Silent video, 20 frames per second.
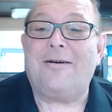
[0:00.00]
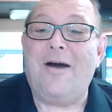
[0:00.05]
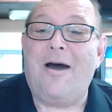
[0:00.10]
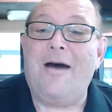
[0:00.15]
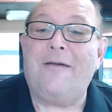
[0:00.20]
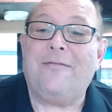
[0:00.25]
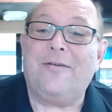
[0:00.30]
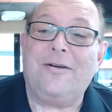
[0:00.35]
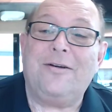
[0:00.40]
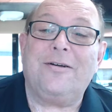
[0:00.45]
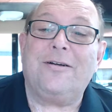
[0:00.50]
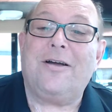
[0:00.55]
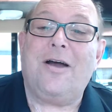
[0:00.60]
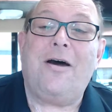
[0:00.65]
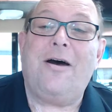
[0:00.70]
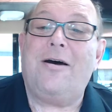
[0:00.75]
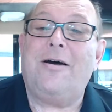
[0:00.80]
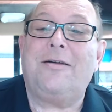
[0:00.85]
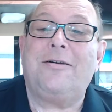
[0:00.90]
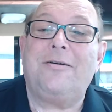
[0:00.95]
coffee or
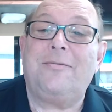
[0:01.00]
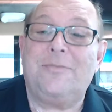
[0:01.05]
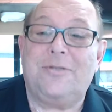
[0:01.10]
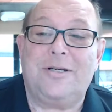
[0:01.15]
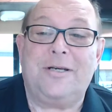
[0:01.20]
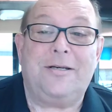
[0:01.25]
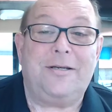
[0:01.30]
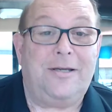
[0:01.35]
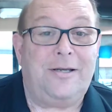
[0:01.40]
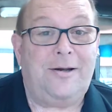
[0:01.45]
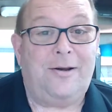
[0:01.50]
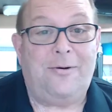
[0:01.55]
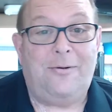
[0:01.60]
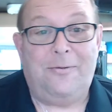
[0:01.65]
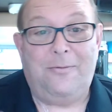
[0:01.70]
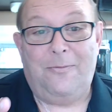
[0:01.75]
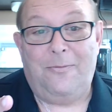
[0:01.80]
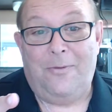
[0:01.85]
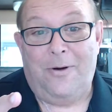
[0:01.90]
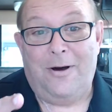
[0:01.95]
condoms, and you
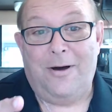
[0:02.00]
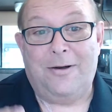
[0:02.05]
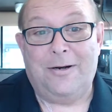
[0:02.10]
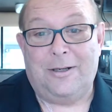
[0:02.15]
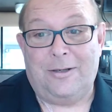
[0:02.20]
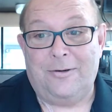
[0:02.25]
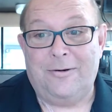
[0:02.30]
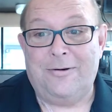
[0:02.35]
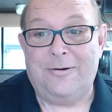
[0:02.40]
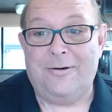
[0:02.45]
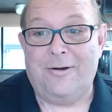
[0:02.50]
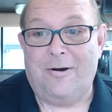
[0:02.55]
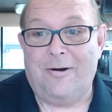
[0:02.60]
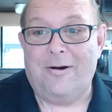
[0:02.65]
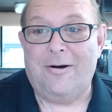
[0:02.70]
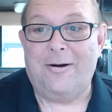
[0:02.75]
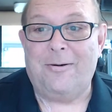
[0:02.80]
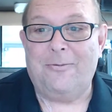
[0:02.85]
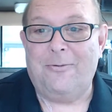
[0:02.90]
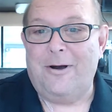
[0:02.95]
don't want to learn the
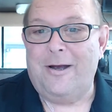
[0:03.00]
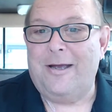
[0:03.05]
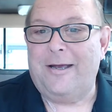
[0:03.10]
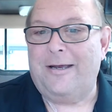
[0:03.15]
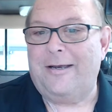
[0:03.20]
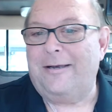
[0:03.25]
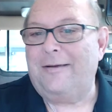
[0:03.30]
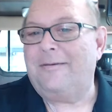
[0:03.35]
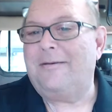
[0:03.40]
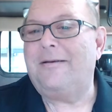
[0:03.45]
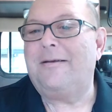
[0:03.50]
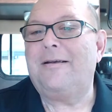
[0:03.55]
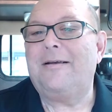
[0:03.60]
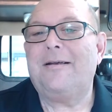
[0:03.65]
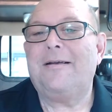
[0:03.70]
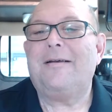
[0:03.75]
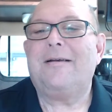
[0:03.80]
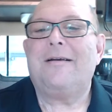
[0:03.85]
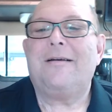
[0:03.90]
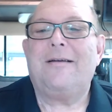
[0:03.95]
hard way.
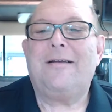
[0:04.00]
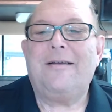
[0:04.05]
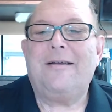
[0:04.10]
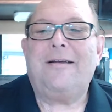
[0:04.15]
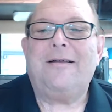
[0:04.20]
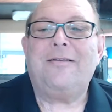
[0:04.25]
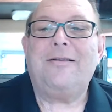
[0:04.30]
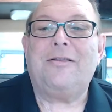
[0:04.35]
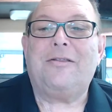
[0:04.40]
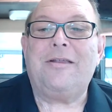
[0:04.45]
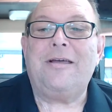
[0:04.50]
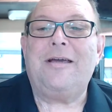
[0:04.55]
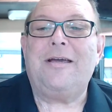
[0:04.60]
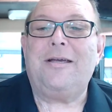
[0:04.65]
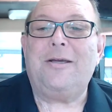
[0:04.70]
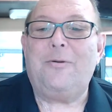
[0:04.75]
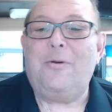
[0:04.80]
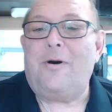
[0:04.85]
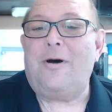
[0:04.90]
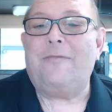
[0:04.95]
The thing
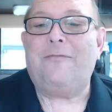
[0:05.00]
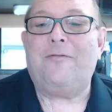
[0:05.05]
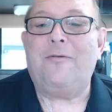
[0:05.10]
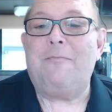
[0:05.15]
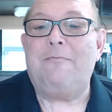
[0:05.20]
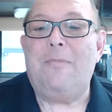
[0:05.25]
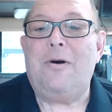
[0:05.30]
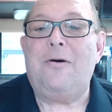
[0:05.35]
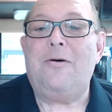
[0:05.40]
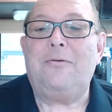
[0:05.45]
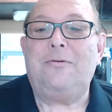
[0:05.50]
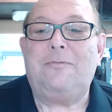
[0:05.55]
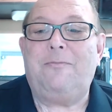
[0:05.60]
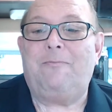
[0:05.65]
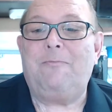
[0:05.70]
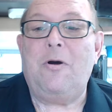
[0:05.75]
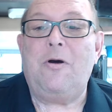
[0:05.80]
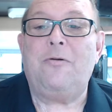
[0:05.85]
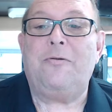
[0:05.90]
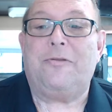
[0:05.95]
you want from most,
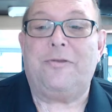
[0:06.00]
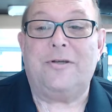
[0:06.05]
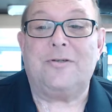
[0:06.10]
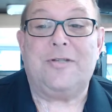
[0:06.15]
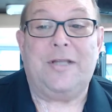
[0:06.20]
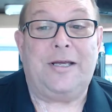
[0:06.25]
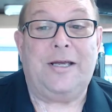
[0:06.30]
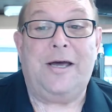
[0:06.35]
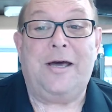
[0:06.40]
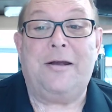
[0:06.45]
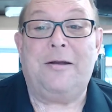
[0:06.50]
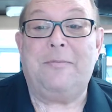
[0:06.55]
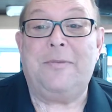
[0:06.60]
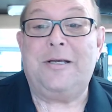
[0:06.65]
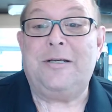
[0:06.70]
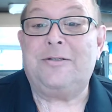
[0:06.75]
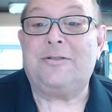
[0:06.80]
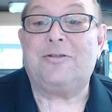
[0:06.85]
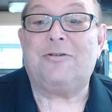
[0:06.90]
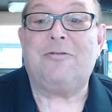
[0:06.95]
both is they gotta
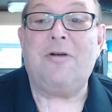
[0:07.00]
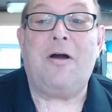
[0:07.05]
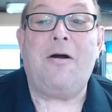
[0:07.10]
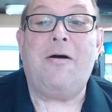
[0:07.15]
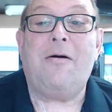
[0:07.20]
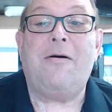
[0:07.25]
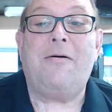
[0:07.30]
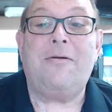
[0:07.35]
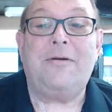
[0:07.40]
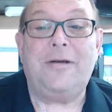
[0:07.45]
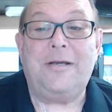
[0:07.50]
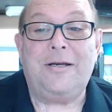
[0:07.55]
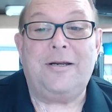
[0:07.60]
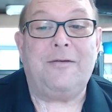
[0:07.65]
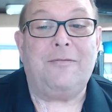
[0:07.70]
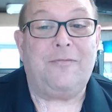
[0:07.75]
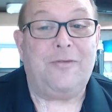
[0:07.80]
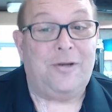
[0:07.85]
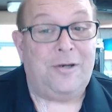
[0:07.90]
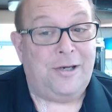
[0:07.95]
be strong. And
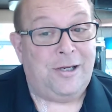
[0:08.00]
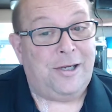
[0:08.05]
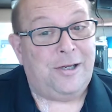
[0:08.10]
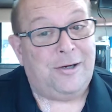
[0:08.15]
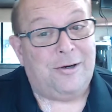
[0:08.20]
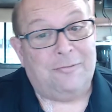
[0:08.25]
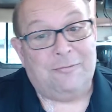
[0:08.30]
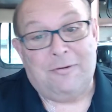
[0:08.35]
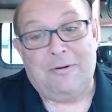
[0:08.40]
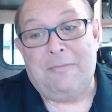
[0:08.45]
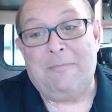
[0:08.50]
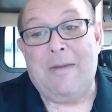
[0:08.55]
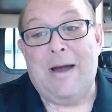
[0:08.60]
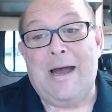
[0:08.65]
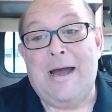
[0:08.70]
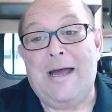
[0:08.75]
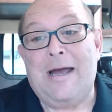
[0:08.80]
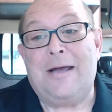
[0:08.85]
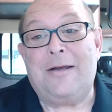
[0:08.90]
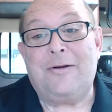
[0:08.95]
if you need a
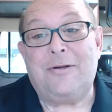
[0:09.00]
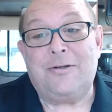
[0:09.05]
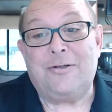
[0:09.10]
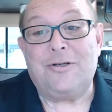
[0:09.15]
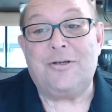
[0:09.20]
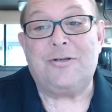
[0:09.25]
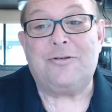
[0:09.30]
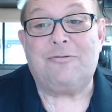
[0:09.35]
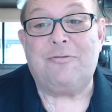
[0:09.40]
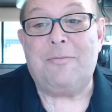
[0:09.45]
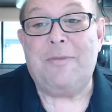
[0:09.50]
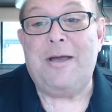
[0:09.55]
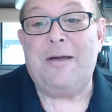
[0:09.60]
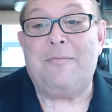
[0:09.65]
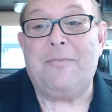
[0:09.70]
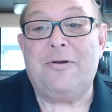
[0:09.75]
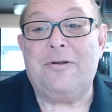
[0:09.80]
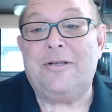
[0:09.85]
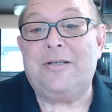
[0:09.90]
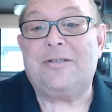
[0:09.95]
reminder, just
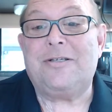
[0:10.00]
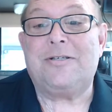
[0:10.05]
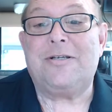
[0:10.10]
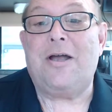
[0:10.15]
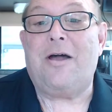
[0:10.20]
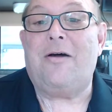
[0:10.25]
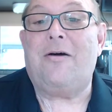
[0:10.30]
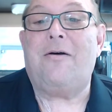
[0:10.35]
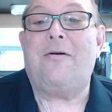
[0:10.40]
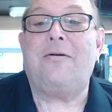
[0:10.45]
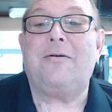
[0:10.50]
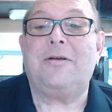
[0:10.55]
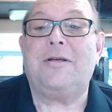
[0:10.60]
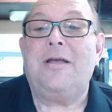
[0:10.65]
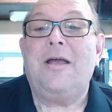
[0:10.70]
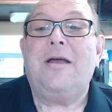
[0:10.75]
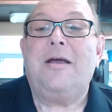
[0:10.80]
remember this song.